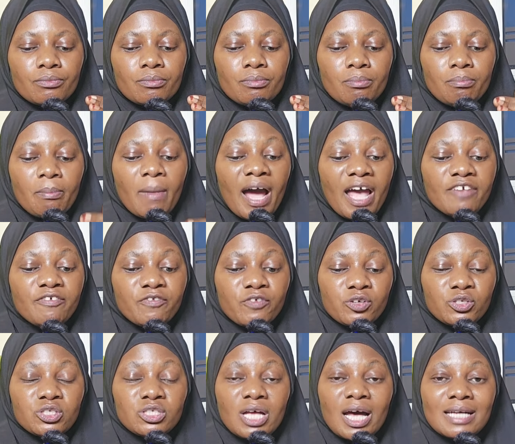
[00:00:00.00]
my
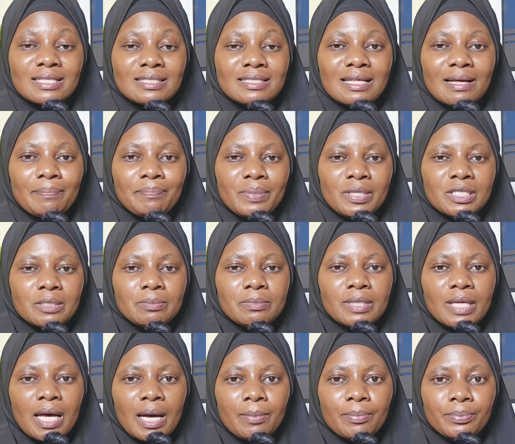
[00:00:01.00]
first auntie that picked
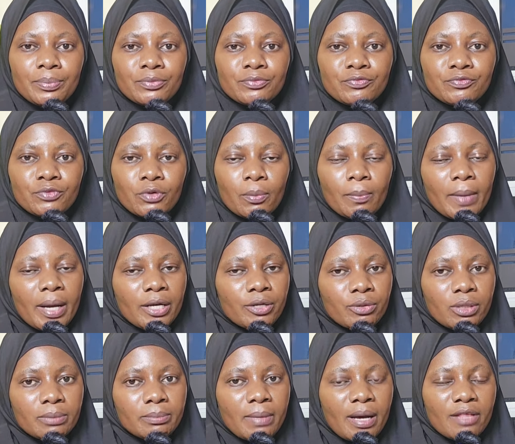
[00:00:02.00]
me up from my
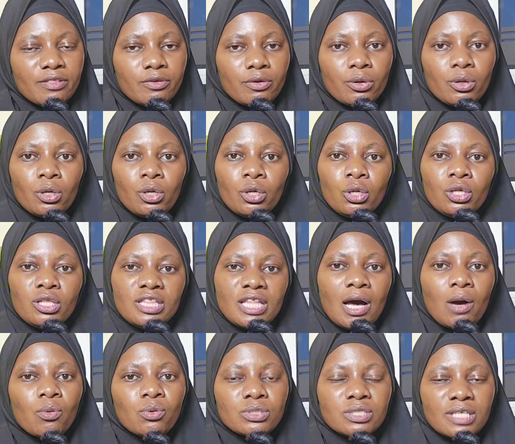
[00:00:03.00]
grandmother,
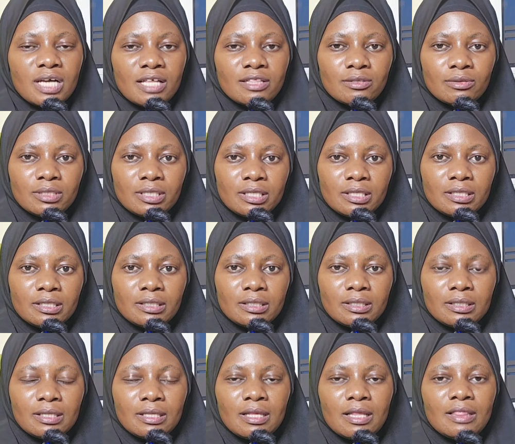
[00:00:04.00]
that was Catholic.
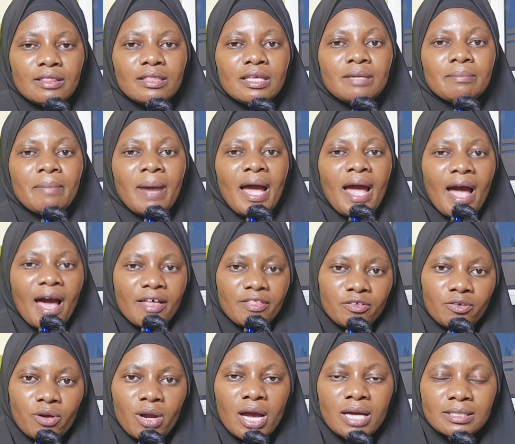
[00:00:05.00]
Then my
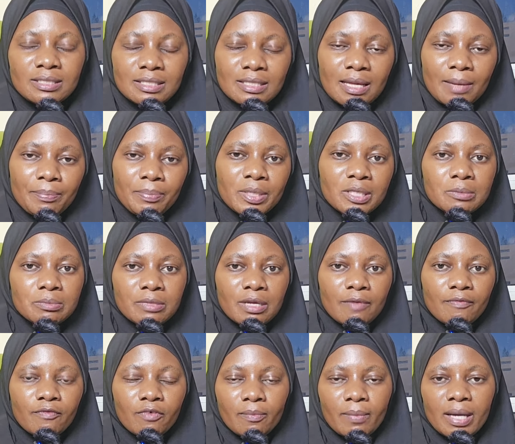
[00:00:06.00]
other auntie that picked me
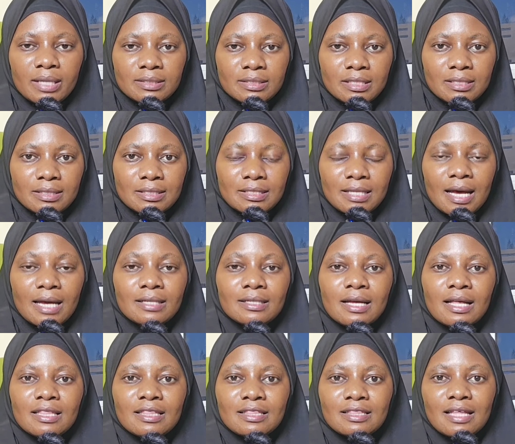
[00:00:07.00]
up from my dad's
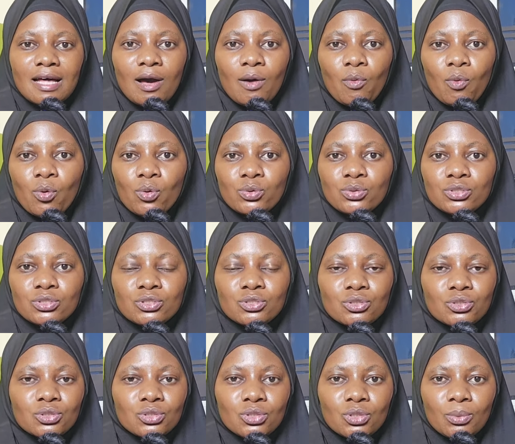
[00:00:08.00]
side, that was
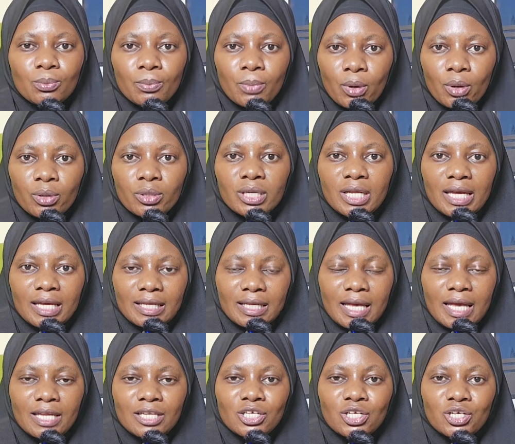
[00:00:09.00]
born
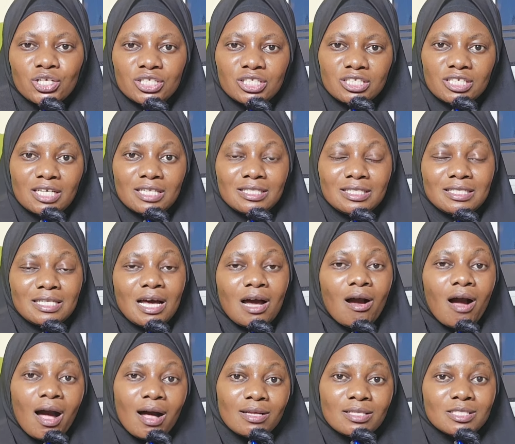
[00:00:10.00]
again Christianity.
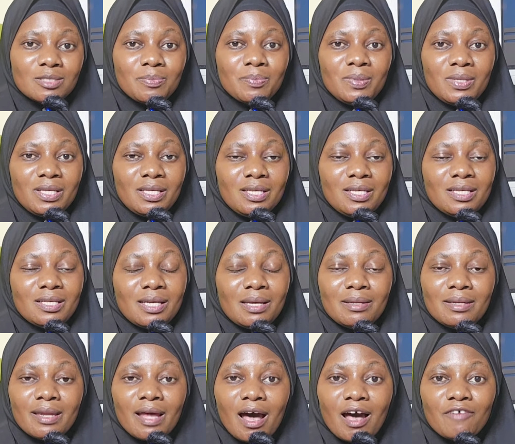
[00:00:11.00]
Now I was big
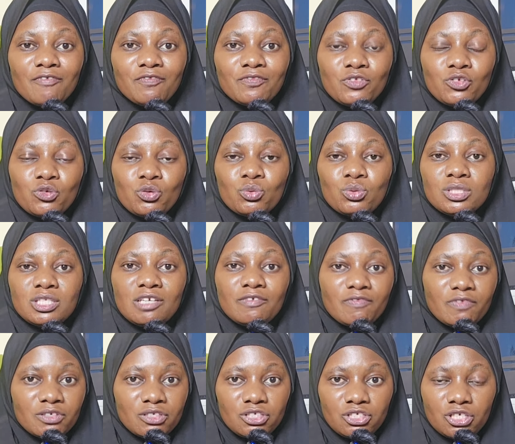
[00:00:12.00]
enough to
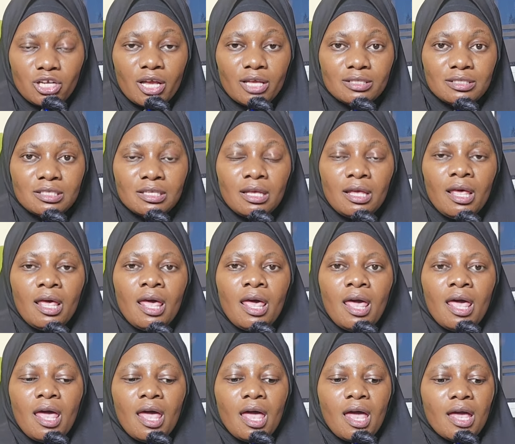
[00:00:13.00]
differentiate
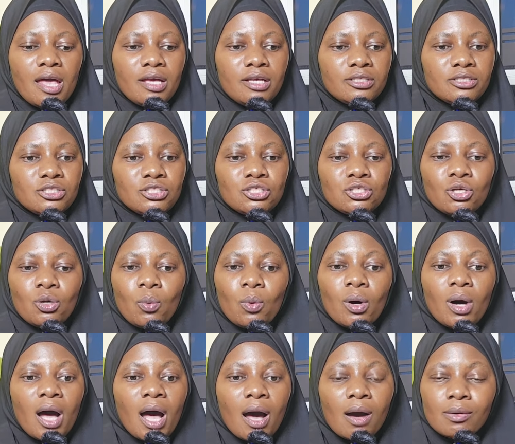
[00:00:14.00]
and to know
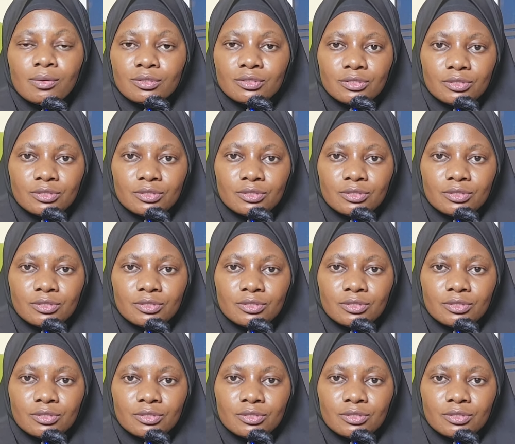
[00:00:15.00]
what I was